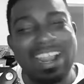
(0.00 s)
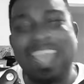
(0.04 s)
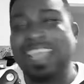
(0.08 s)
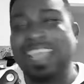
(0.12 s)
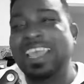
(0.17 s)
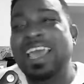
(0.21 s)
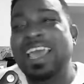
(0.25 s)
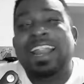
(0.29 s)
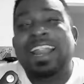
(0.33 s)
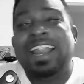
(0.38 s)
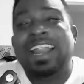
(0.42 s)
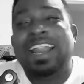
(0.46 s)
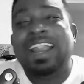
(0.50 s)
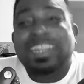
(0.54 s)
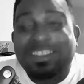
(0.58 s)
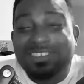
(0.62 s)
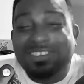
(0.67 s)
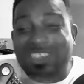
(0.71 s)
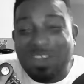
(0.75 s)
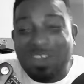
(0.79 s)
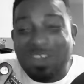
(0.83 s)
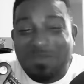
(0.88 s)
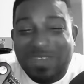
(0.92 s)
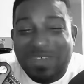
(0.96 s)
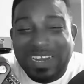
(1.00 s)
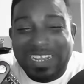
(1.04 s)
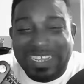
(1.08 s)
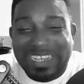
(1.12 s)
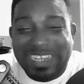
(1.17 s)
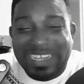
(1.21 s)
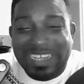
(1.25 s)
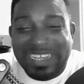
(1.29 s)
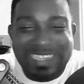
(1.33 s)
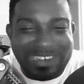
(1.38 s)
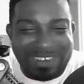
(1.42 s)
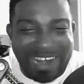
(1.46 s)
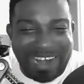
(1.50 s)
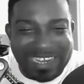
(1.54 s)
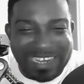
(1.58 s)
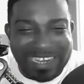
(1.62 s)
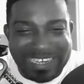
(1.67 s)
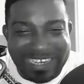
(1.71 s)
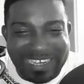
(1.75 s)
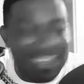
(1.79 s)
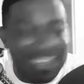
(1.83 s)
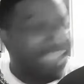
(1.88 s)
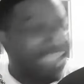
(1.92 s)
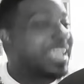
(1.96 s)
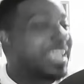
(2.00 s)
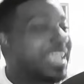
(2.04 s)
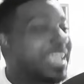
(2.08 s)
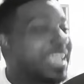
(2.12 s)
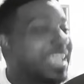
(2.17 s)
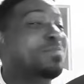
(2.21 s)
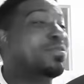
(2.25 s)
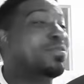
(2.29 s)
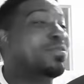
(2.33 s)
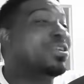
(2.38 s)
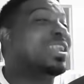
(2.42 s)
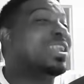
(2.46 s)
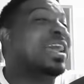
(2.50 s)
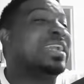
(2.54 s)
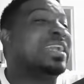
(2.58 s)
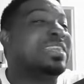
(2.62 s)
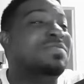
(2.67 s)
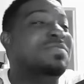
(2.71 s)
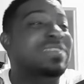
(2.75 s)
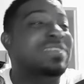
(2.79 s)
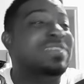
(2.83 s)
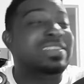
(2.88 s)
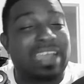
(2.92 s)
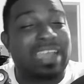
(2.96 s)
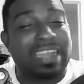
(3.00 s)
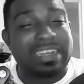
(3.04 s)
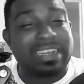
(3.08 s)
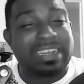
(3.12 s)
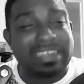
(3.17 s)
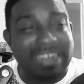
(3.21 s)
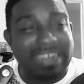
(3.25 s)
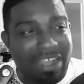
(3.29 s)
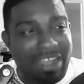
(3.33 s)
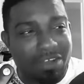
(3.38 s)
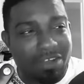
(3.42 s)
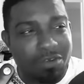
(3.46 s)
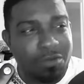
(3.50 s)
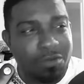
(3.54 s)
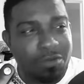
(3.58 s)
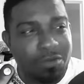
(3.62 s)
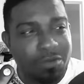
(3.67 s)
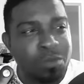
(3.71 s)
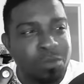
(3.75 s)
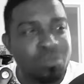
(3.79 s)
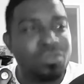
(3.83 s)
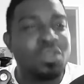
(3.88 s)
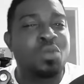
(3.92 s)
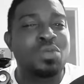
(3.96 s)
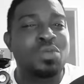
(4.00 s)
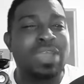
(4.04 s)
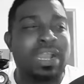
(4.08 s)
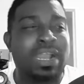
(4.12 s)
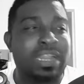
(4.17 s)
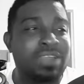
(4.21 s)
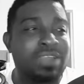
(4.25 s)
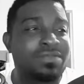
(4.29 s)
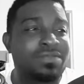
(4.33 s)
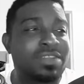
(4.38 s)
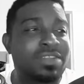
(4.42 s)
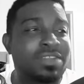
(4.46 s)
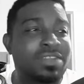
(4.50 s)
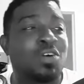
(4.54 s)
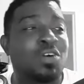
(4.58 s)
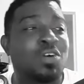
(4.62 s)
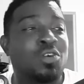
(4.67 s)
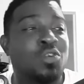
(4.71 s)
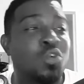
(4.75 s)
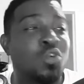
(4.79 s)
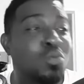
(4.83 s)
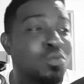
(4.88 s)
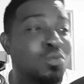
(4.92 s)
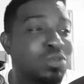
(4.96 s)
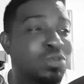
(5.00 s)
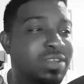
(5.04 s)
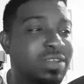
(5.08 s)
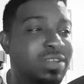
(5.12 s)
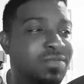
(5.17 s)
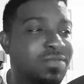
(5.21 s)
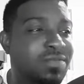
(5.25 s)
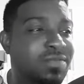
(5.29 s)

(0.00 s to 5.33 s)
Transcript: like there's so many interactions. If the opponent activates a card now, we activate Kumo's effect.